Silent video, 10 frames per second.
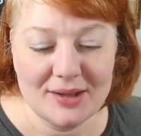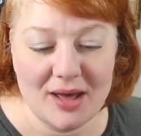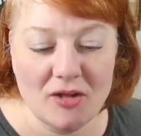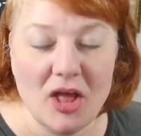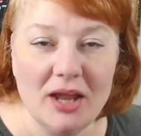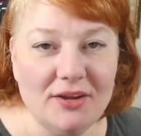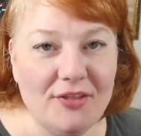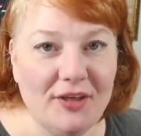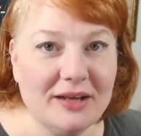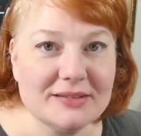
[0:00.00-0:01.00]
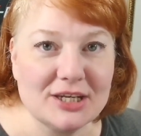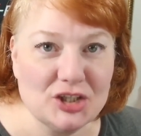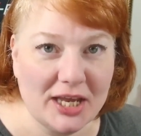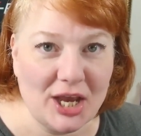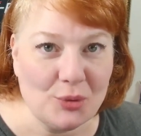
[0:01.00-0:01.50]
A lot of the things that
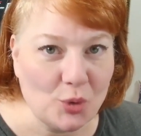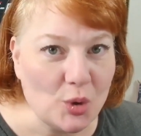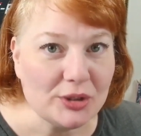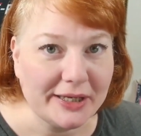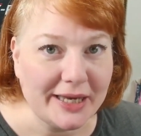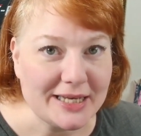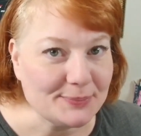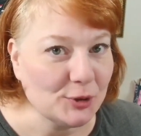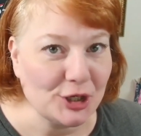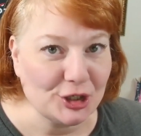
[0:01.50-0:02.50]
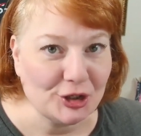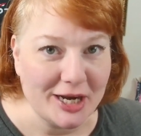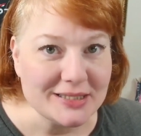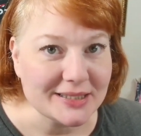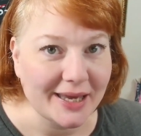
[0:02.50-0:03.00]
JK Rowling has put in her
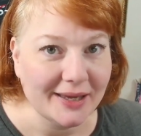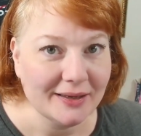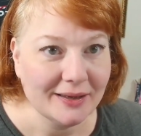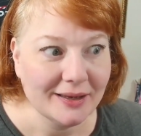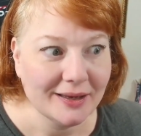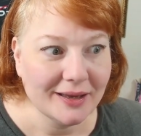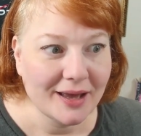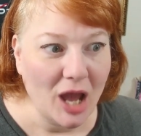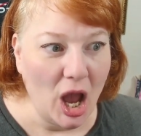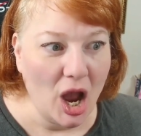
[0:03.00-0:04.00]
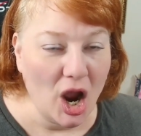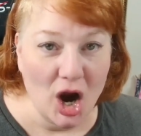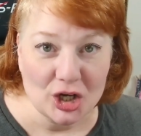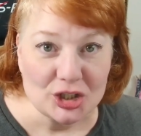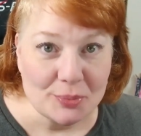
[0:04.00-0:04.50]
essay
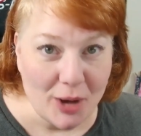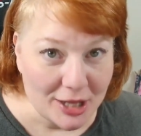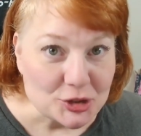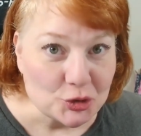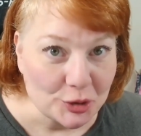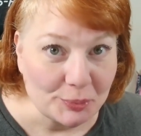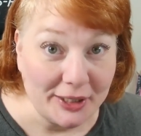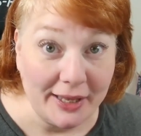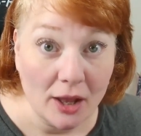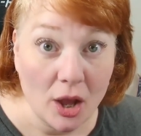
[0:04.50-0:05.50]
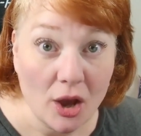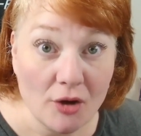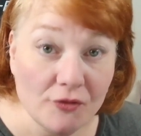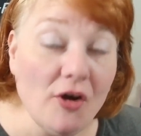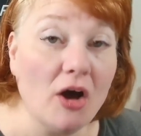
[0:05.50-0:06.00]
are demonstrably
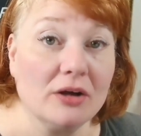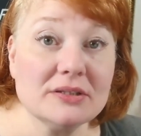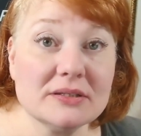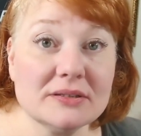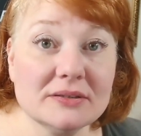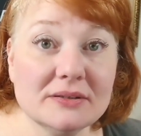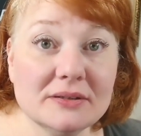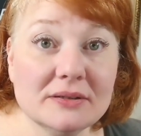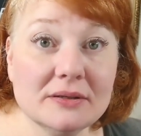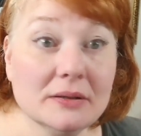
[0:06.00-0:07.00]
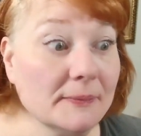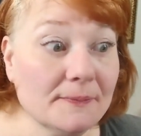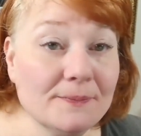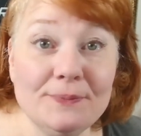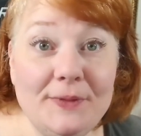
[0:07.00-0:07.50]
false.
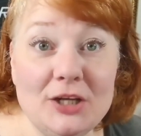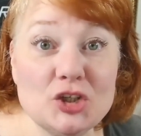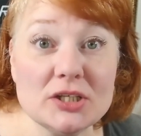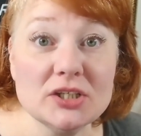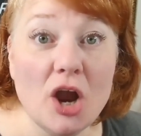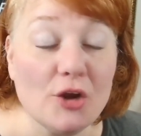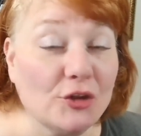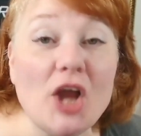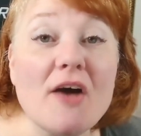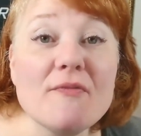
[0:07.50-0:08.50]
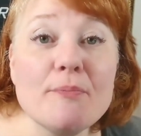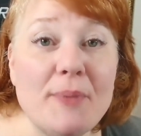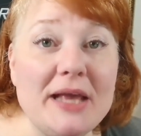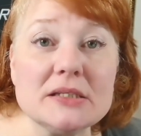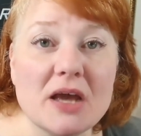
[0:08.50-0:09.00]
They just are. They're not
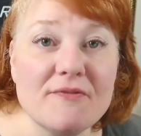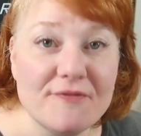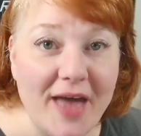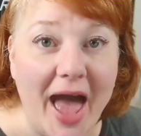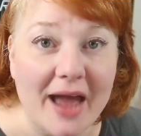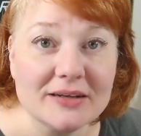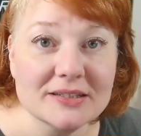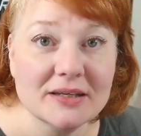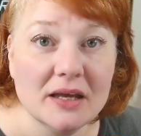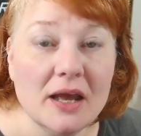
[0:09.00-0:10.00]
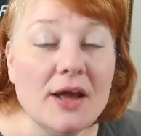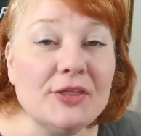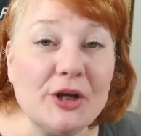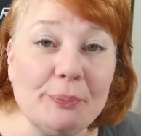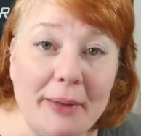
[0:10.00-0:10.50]
based on fact.
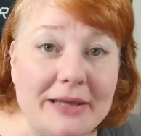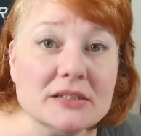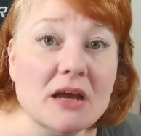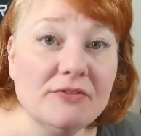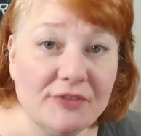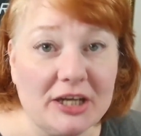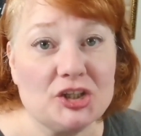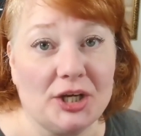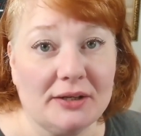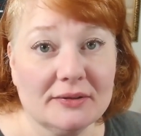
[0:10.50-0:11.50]
They're based on fiction.